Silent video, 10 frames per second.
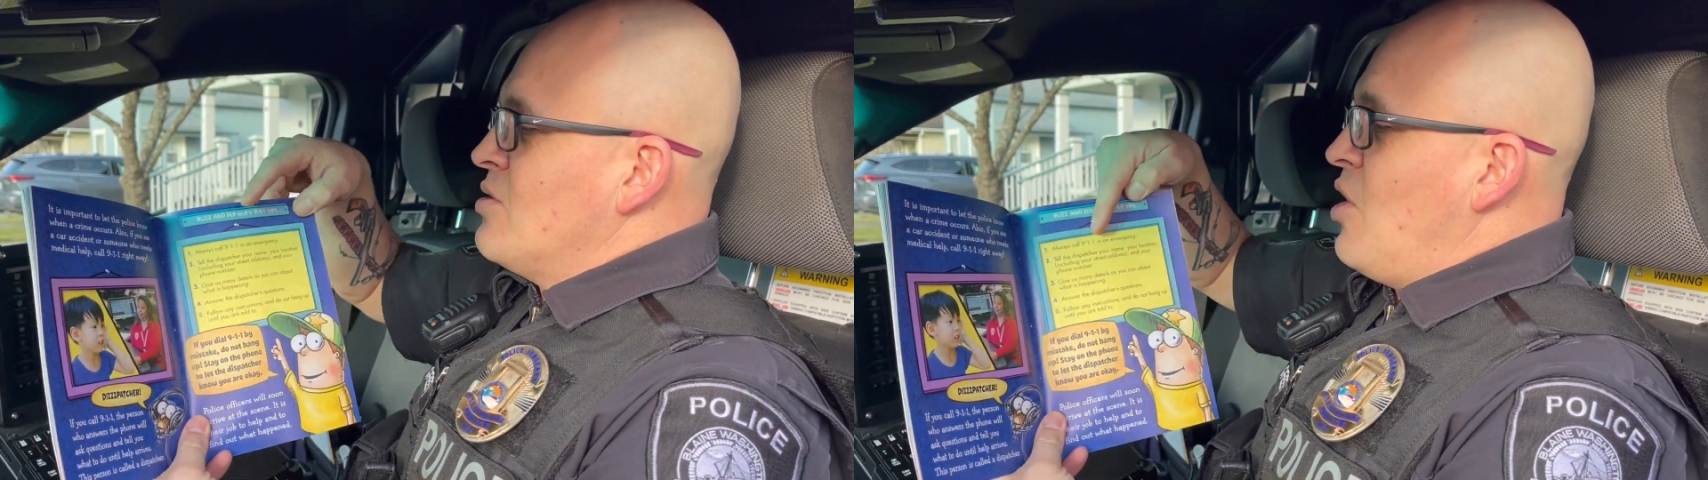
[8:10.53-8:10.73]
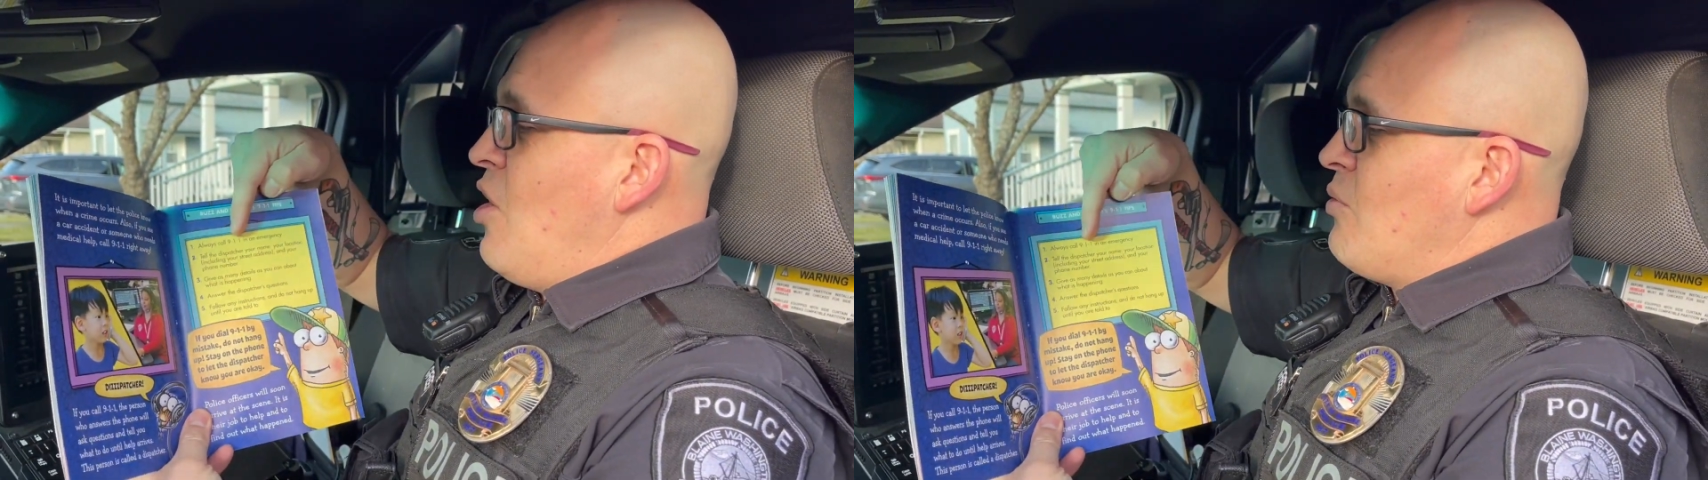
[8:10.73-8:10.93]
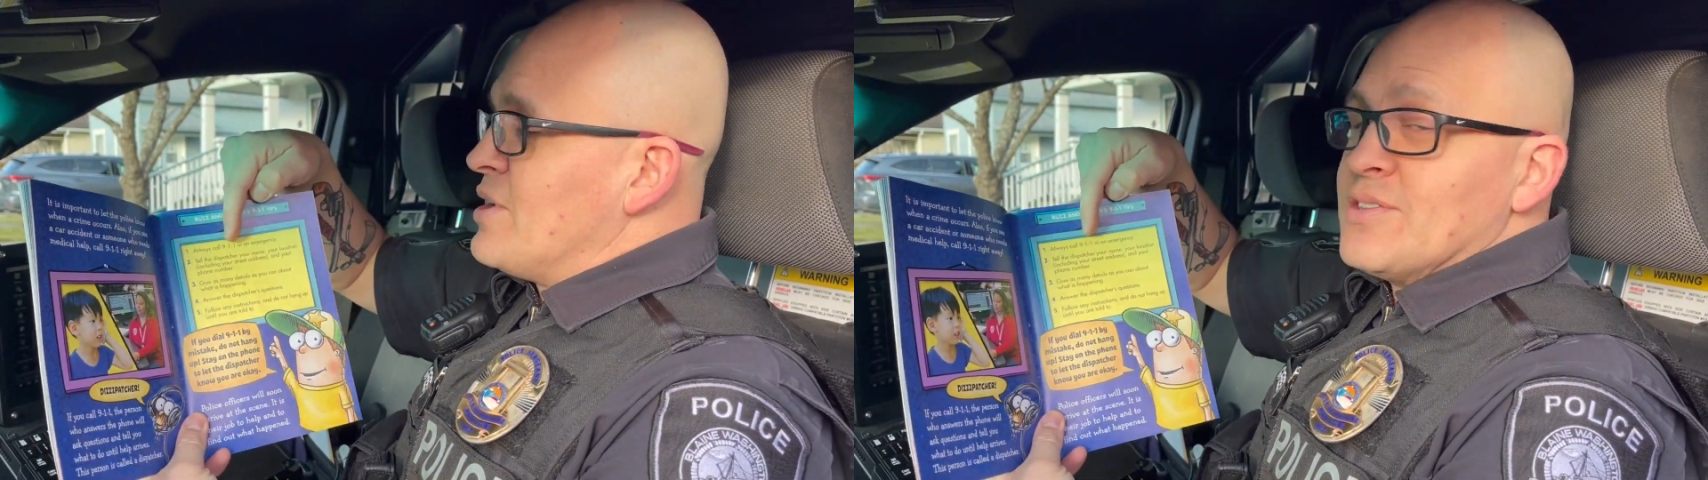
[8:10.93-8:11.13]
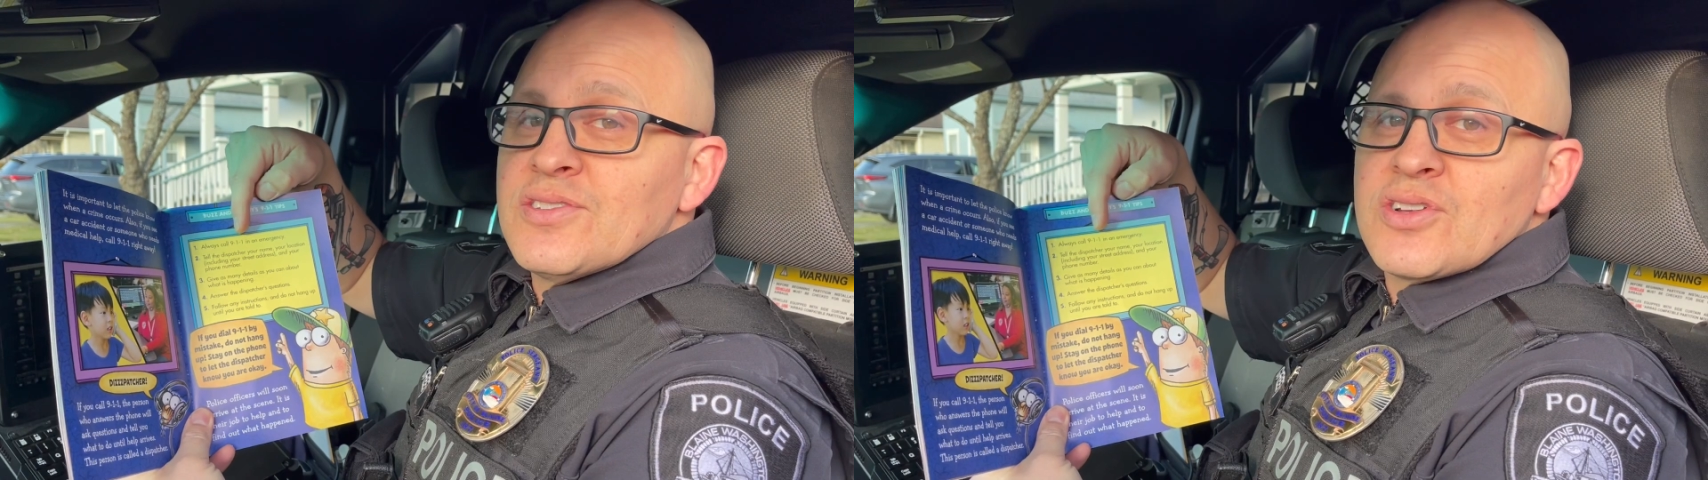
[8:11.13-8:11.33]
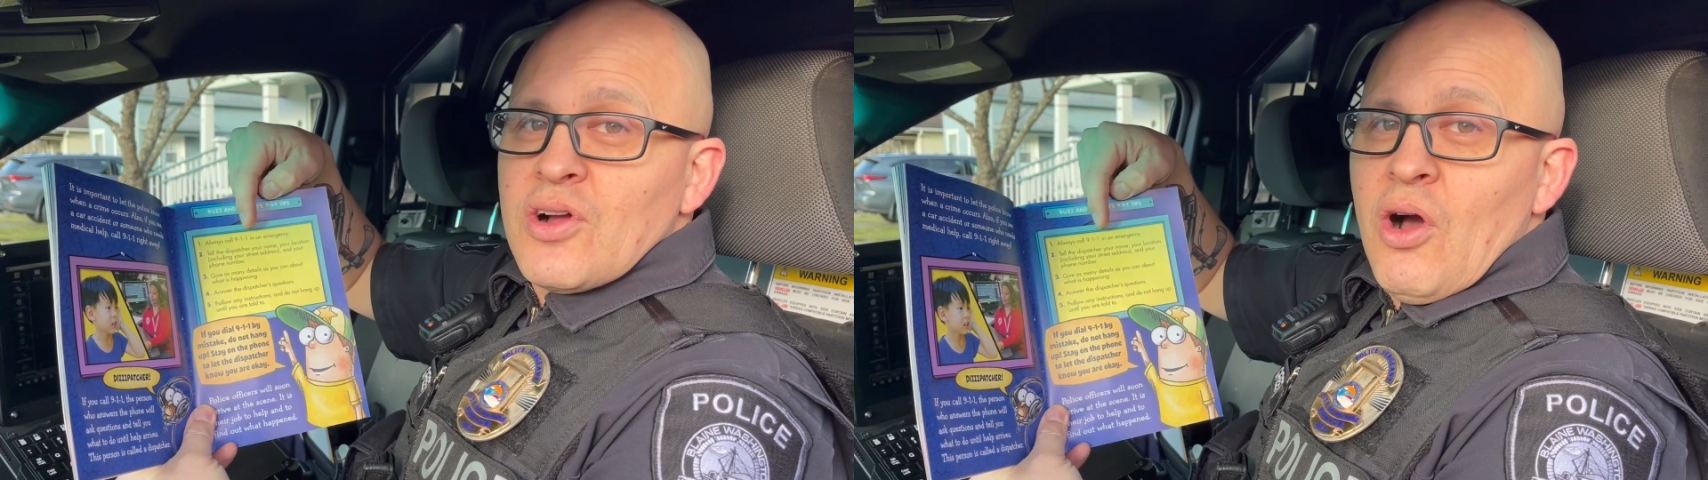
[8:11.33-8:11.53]

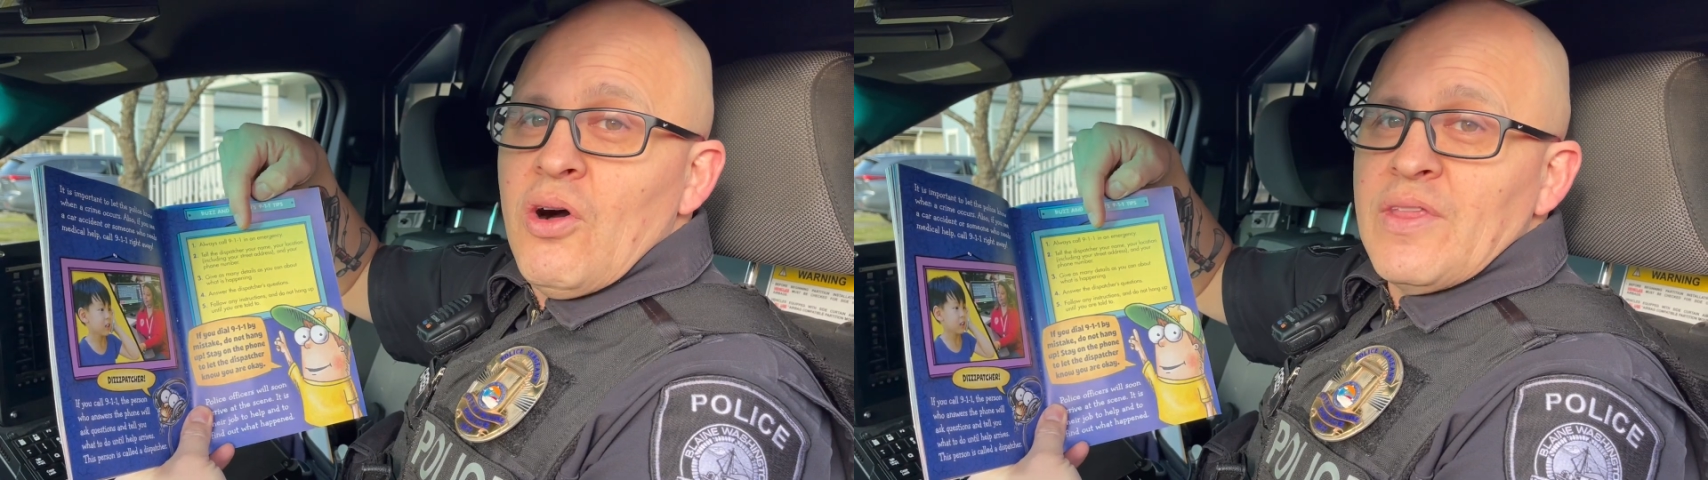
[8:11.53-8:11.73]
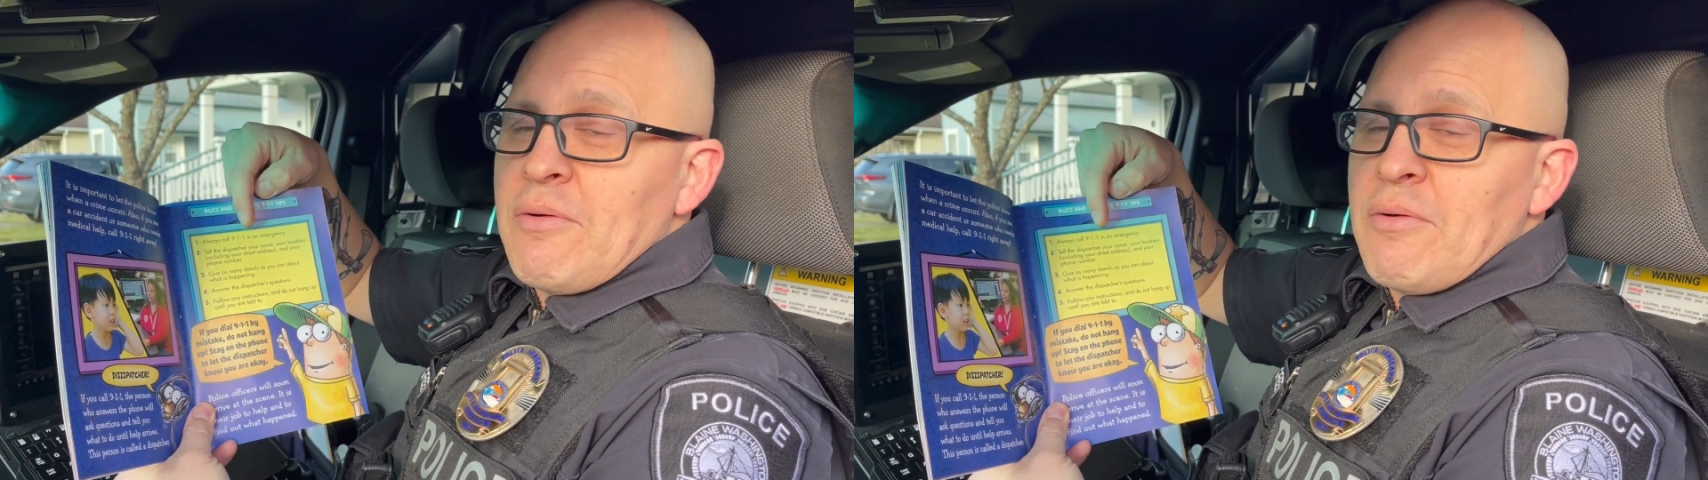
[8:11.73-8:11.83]
Always call